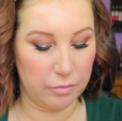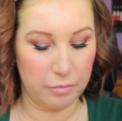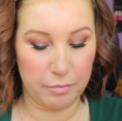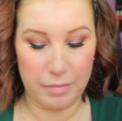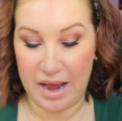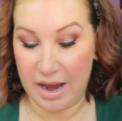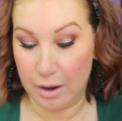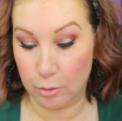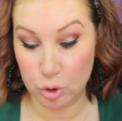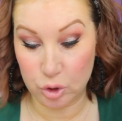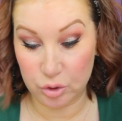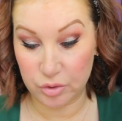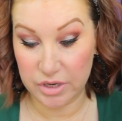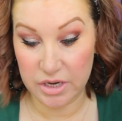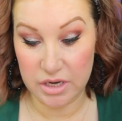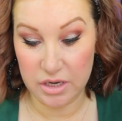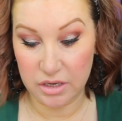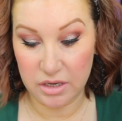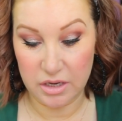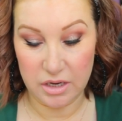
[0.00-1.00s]

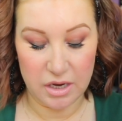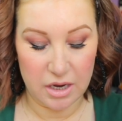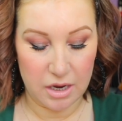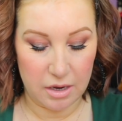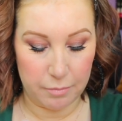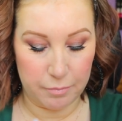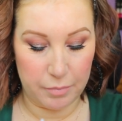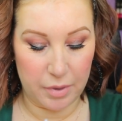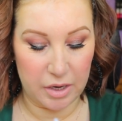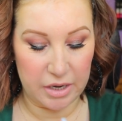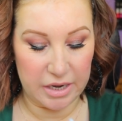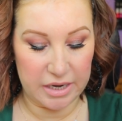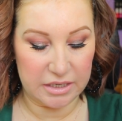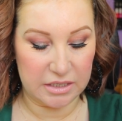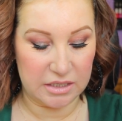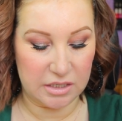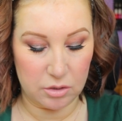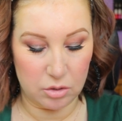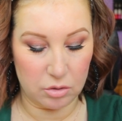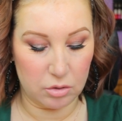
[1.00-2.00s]
powdery, but
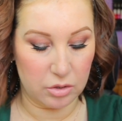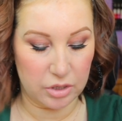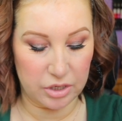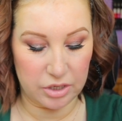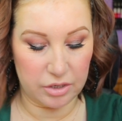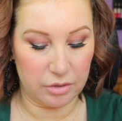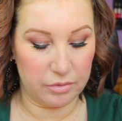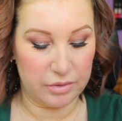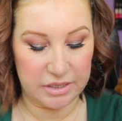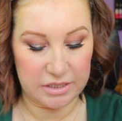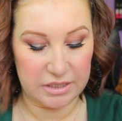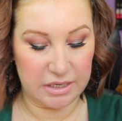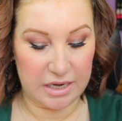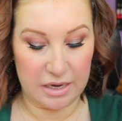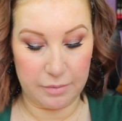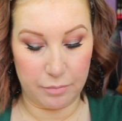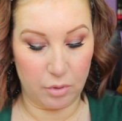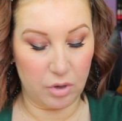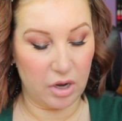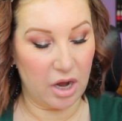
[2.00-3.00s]
it's not, you don't need to
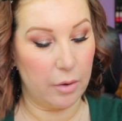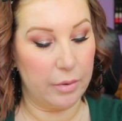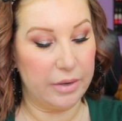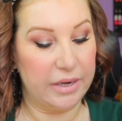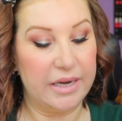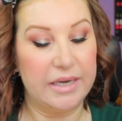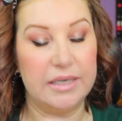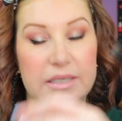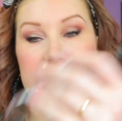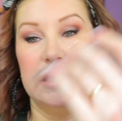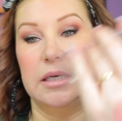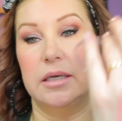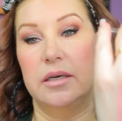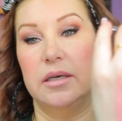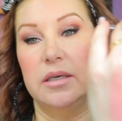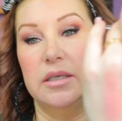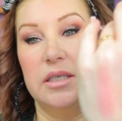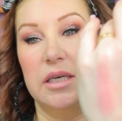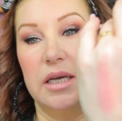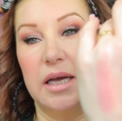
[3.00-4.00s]
keep on going in
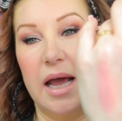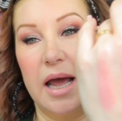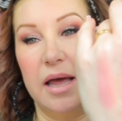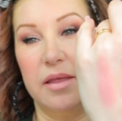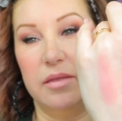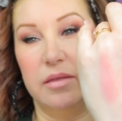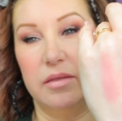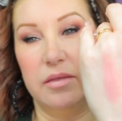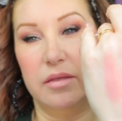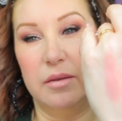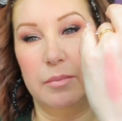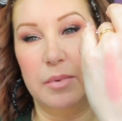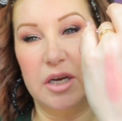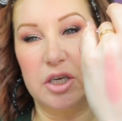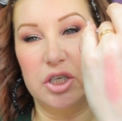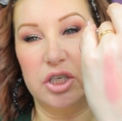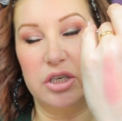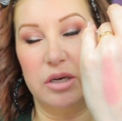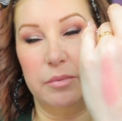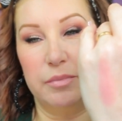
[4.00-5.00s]
to get the
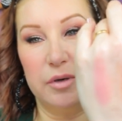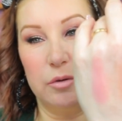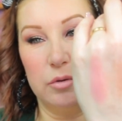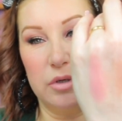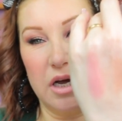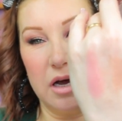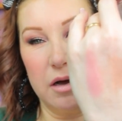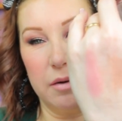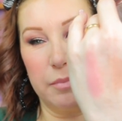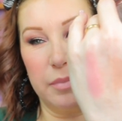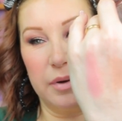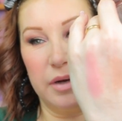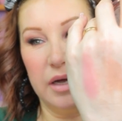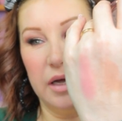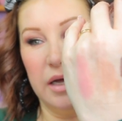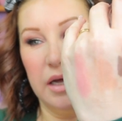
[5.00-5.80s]
blush to build up.